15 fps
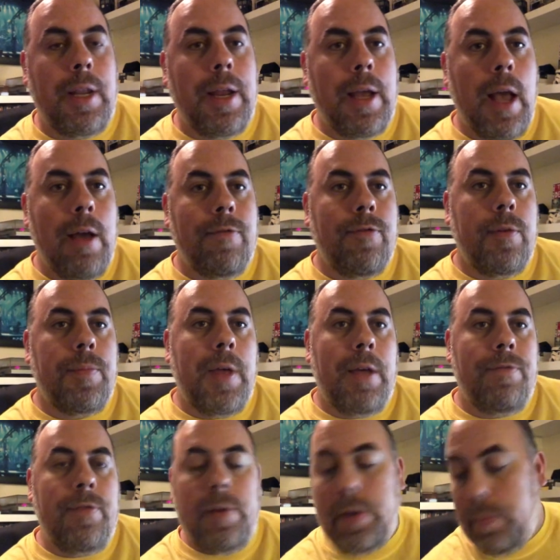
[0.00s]
that I got from
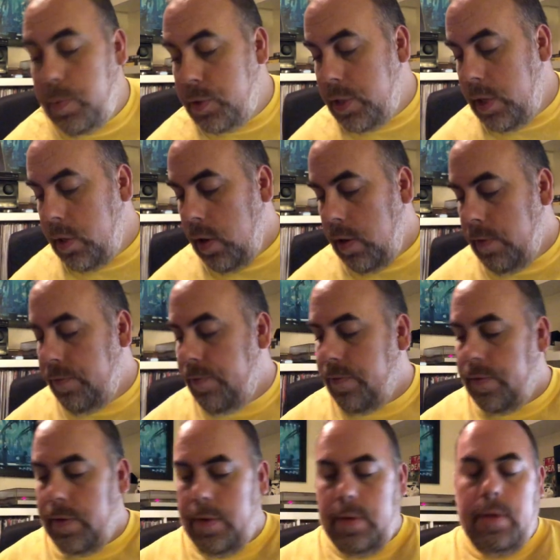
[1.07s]
that 50%
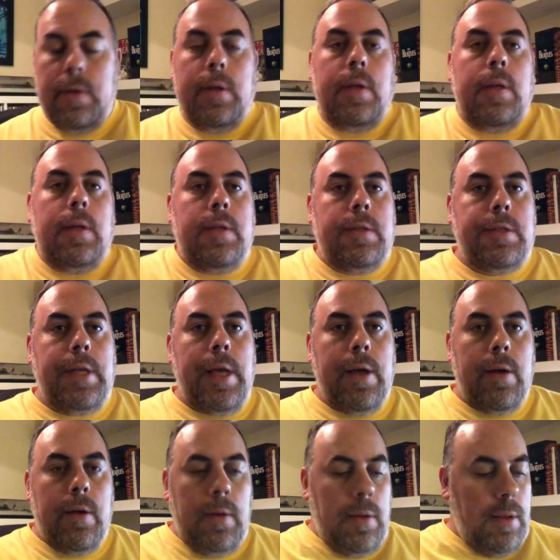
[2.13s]
off
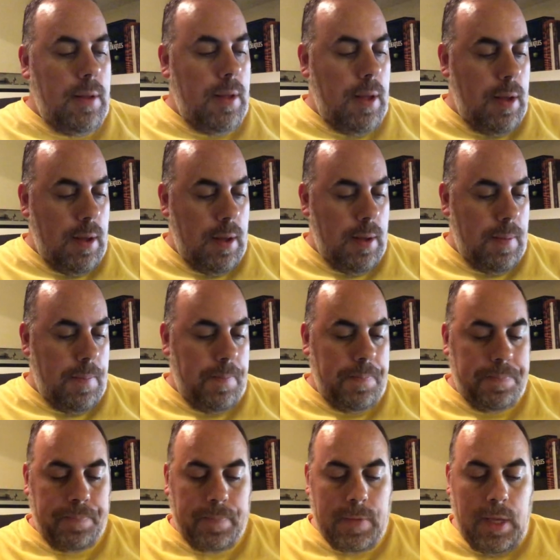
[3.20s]
sale.
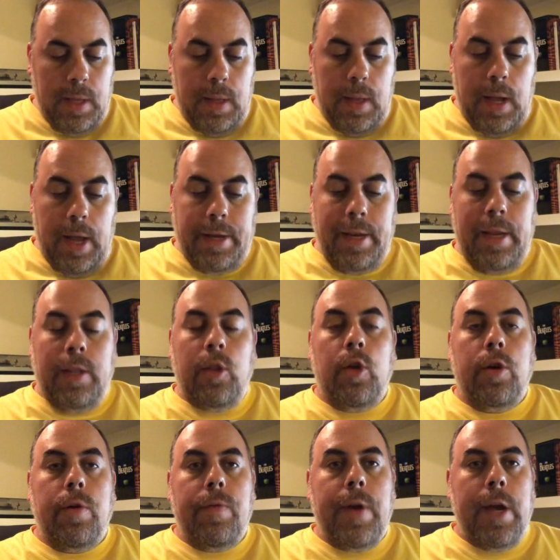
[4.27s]
I did
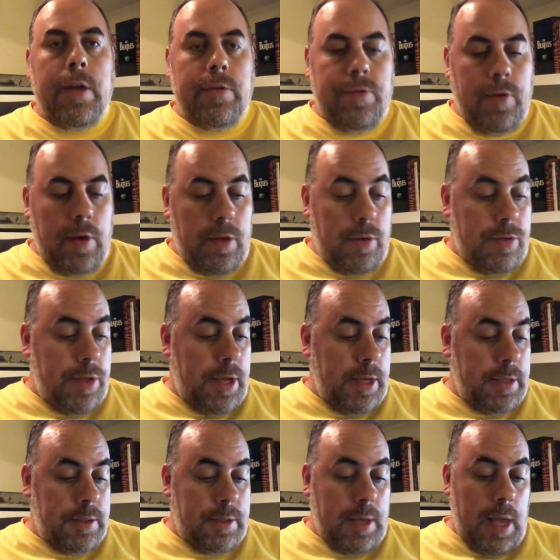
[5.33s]
look around for other
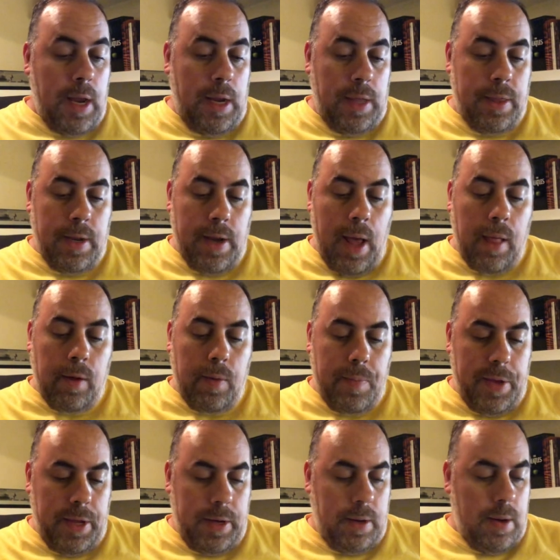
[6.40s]
things, and in the dollar
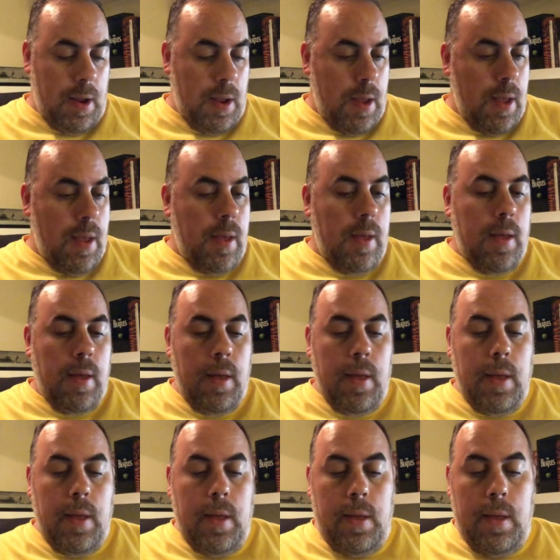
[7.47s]
bin,
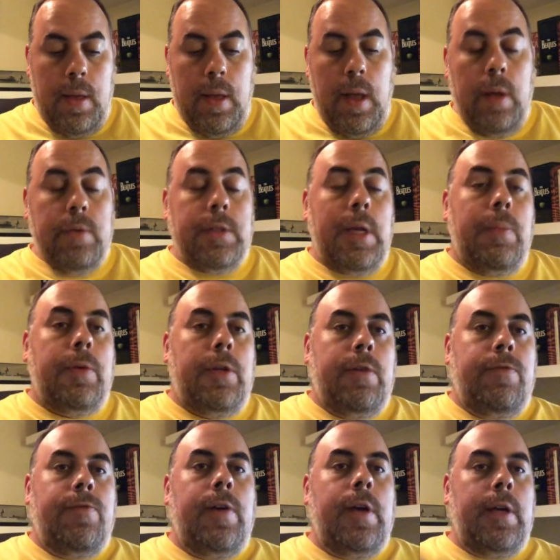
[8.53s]
I was able to
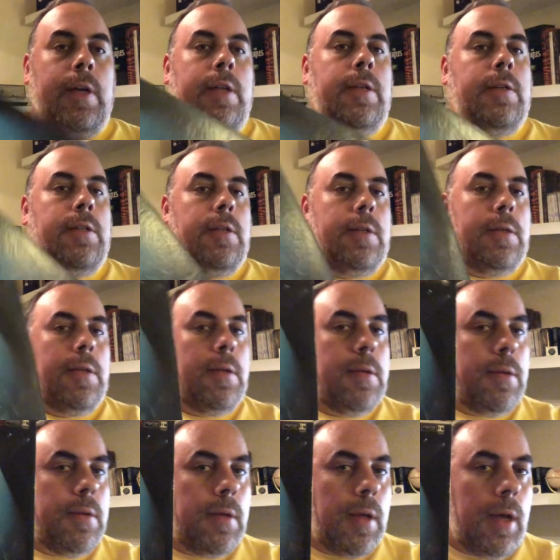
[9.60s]
find
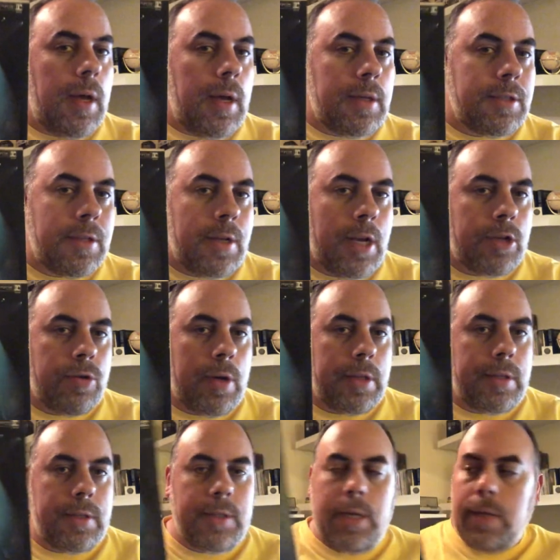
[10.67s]
Sinatra at
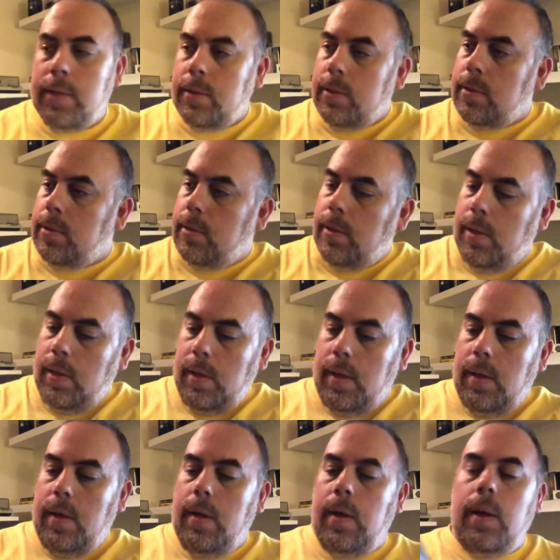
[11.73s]
the Sands.
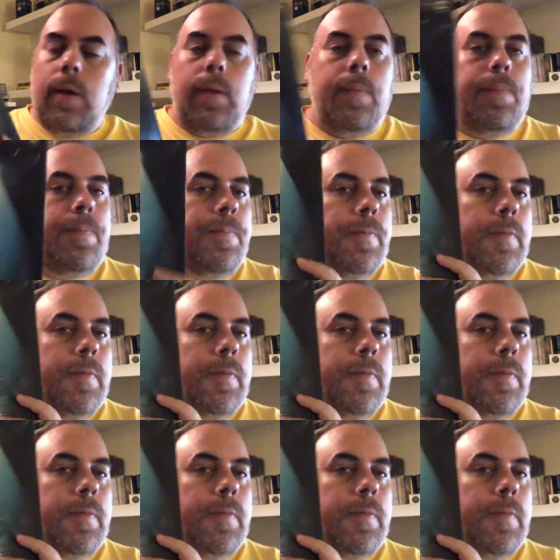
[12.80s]
Of